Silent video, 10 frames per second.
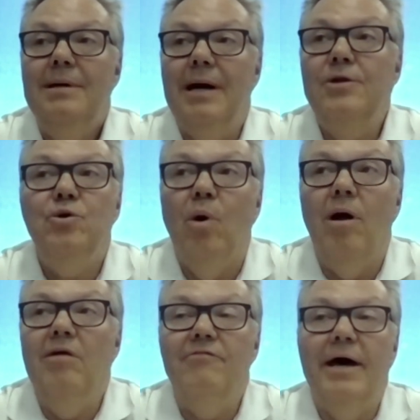I knew
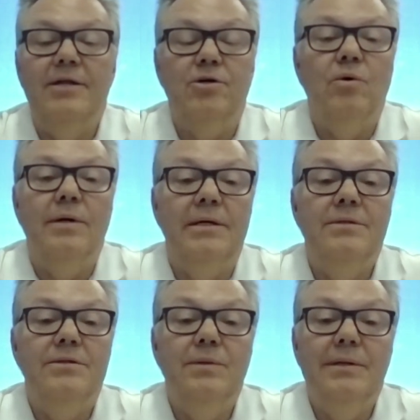all of that going
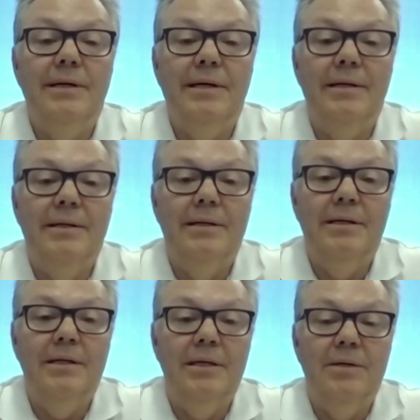into it, and
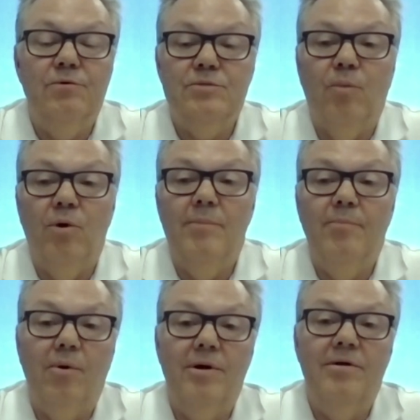uh, it was more
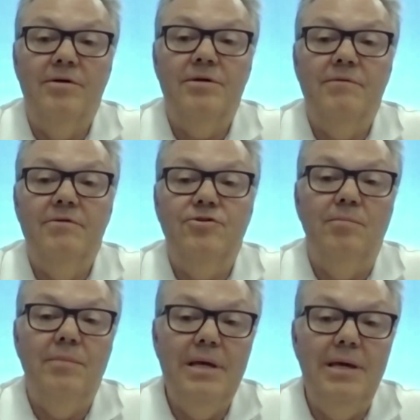important to
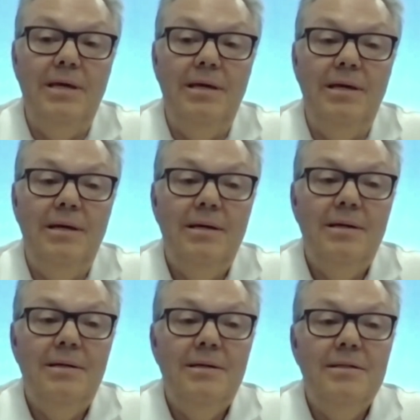me
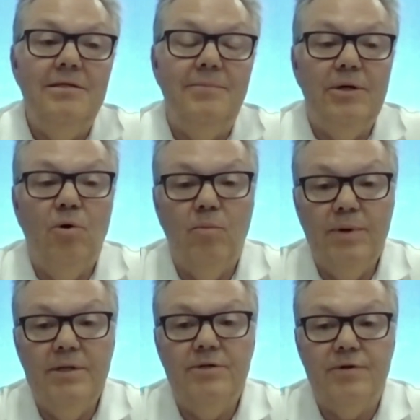to be
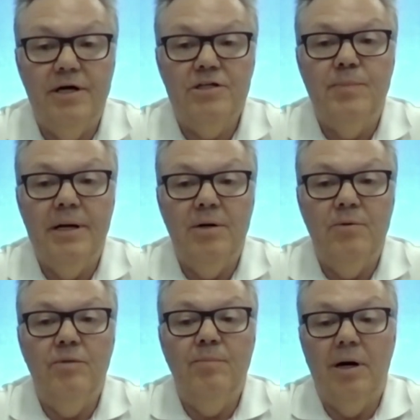open and transparent
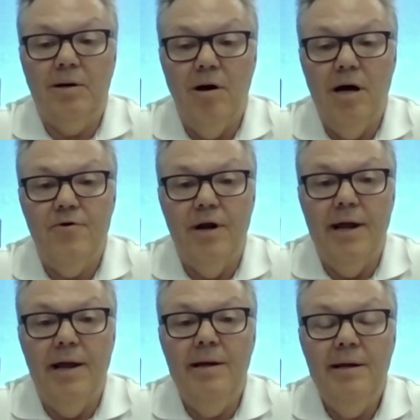with Marc
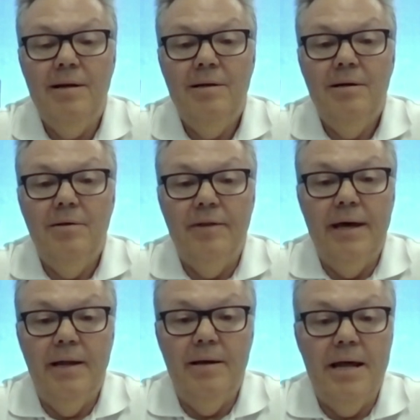Andre
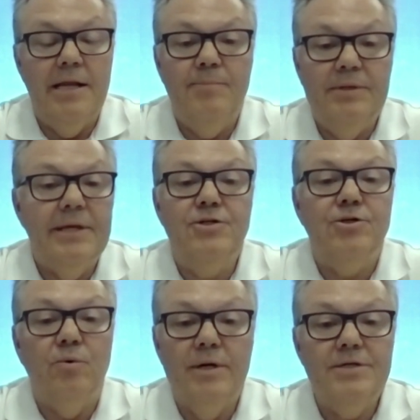than any
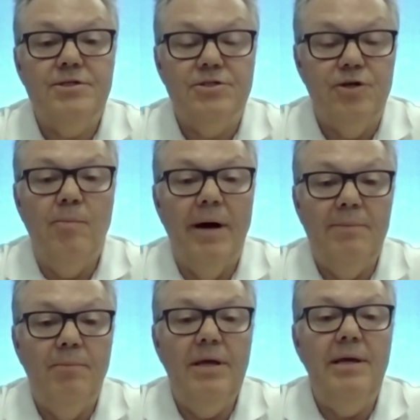potential risks there
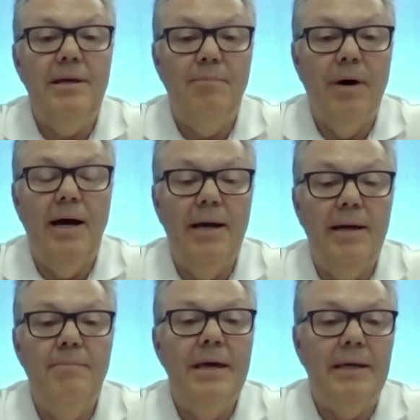might be by
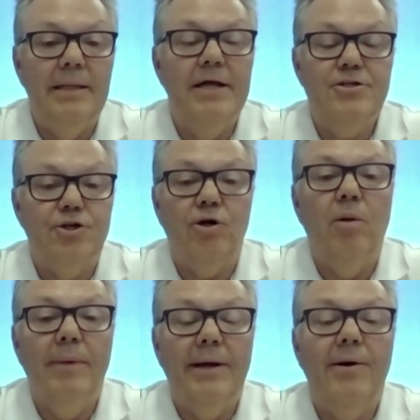making that
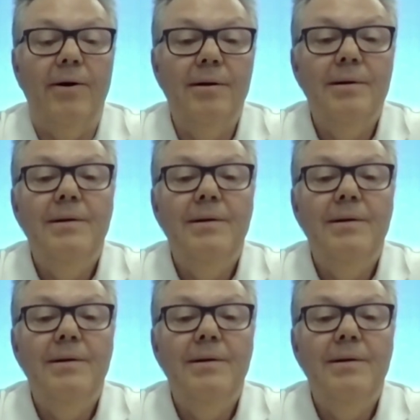circle bigger